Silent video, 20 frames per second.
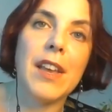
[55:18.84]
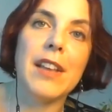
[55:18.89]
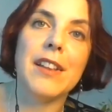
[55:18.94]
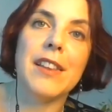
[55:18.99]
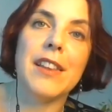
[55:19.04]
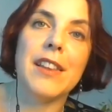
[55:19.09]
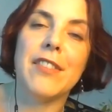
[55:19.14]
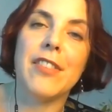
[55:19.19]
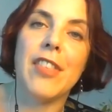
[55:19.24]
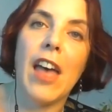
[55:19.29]

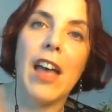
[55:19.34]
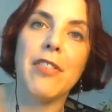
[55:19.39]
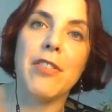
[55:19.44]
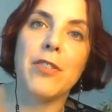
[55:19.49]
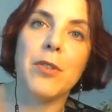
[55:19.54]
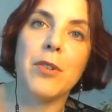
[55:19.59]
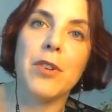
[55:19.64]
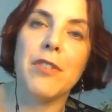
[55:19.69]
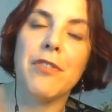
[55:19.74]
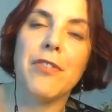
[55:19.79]
is that the
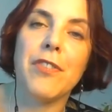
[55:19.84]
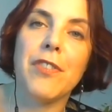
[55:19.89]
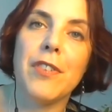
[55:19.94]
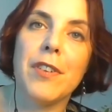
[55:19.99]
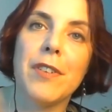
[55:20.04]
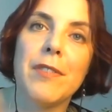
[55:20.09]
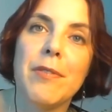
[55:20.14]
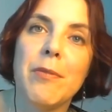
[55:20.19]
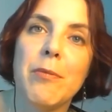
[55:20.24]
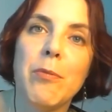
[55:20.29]
sort of,
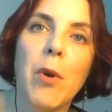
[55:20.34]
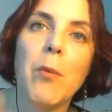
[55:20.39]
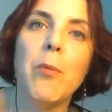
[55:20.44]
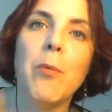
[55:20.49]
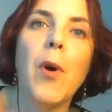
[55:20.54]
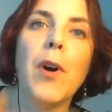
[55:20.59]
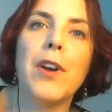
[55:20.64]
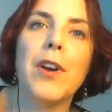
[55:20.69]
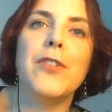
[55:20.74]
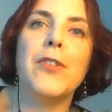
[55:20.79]

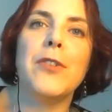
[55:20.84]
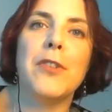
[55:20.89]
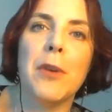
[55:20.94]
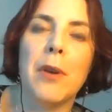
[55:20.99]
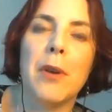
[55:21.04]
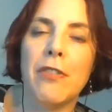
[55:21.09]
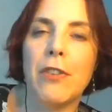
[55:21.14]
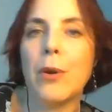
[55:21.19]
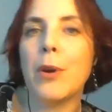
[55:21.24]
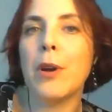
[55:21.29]
what could you do
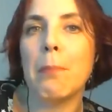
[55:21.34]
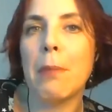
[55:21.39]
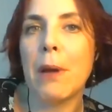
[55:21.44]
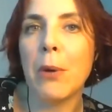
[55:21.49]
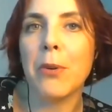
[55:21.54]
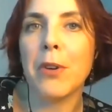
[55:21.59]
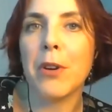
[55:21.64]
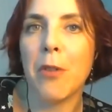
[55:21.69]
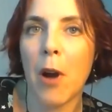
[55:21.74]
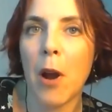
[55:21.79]
if you could
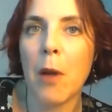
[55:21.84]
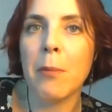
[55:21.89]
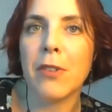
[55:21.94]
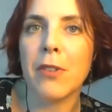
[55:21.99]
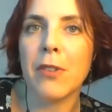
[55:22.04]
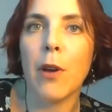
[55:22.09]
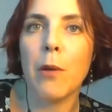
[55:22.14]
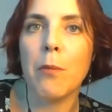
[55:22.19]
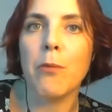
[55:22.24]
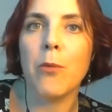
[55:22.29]
build a
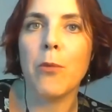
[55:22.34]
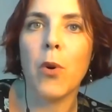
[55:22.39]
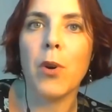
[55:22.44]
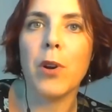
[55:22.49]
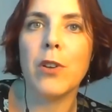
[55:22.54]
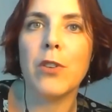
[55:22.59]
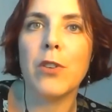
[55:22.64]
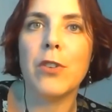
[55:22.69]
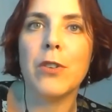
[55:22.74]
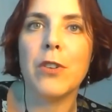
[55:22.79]
chromosome?
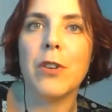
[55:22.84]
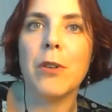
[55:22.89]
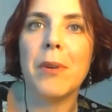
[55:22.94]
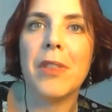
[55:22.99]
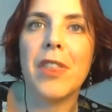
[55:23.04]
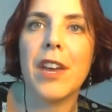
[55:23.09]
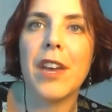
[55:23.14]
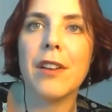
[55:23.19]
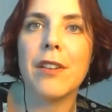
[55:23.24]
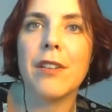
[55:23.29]
What could you do
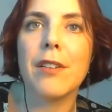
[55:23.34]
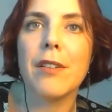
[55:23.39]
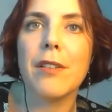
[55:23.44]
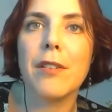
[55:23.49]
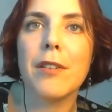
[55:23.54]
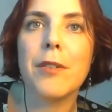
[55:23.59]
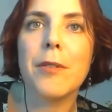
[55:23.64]
with it?